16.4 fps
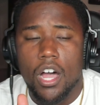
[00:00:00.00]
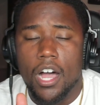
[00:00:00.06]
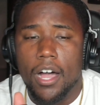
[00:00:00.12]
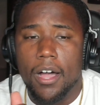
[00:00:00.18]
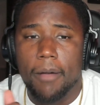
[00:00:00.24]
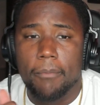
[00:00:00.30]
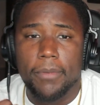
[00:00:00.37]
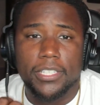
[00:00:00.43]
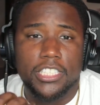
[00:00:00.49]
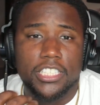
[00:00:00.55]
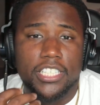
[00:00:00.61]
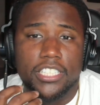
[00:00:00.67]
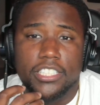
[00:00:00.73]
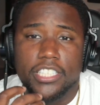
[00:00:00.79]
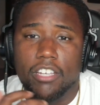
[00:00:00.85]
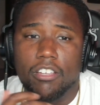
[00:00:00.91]
Um, but
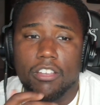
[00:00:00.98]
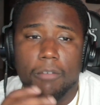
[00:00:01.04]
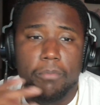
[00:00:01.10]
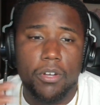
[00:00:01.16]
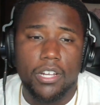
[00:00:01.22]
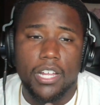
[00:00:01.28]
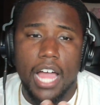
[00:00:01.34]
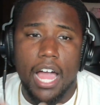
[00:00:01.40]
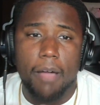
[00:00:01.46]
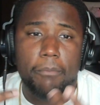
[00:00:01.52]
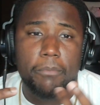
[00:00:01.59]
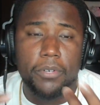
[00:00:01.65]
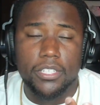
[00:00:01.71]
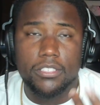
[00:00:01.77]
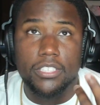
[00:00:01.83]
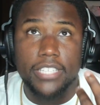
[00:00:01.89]
just continue to put
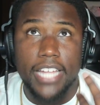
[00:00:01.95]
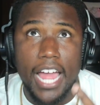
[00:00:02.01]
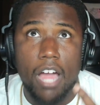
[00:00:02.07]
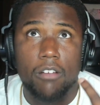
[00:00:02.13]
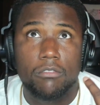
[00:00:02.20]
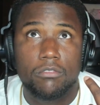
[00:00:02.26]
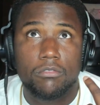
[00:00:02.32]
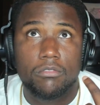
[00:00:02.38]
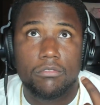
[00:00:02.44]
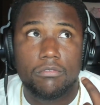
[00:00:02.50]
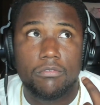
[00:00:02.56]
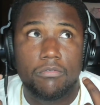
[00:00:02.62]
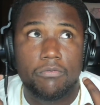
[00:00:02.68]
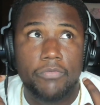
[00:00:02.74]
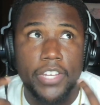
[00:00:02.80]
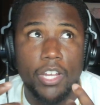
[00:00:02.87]
put down
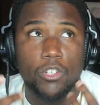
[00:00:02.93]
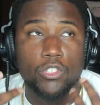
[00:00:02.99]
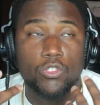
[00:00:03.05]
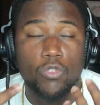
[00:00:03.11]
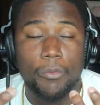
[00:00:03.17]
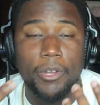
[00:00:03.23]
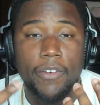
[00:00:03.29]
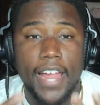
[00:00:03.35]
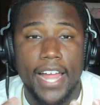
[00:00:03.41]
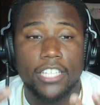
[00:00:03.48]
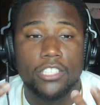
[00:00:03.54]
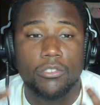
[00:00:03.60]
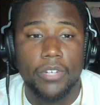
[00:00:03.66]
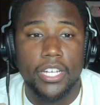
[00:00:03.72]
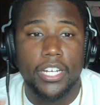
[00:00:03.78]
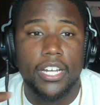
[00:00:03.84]
videos you want me to
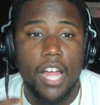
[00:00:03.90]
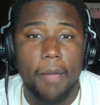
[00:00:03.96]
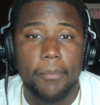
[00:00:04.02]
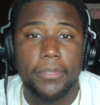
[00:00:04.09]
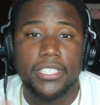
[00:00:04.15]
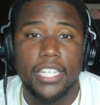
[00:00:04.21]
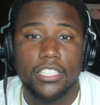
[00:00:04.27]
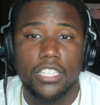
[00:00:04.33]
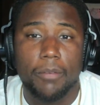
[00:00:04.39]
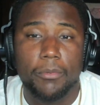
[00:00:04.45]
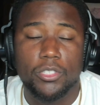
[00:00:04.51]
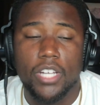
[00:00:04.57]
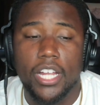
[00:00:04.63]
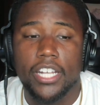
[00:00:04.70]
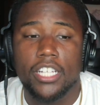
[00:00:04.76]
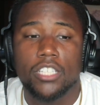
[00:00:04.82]
react to in the comment section. I'm
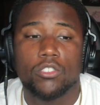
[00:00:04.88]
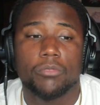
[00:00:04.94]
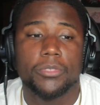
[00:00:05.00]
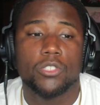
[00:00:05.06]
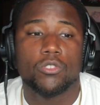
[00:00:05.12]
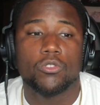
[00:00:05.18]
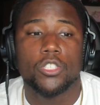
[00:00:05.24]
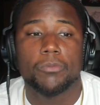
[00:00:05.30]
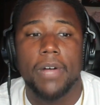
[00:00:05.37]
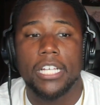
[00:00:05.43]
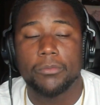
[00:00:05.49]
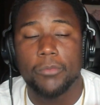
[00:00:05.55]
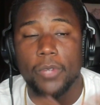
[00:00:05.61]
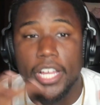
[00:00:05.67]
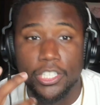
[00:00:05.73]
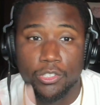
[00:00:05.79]
gonna try to get to them as soon as
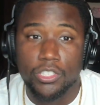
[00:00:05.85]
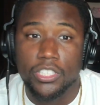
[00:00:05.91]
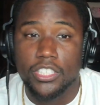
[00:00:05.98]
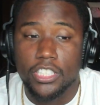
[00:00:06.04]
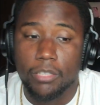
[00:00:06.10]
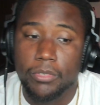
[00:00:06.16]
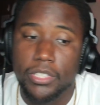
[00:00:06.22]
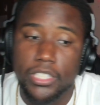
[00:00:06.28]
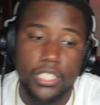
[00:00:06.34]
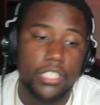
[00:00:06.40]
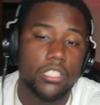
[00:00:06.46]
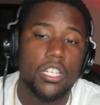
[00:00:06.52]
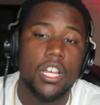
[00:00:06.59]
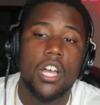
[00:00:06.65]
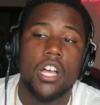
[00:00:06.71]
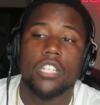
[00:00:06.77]
possible, as you can see with
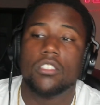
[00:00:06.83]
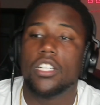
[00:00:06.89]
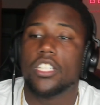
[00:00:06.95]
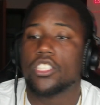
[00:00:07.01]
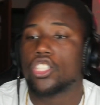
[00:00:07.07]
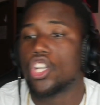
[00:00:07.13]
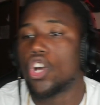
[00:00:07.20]
this. So let's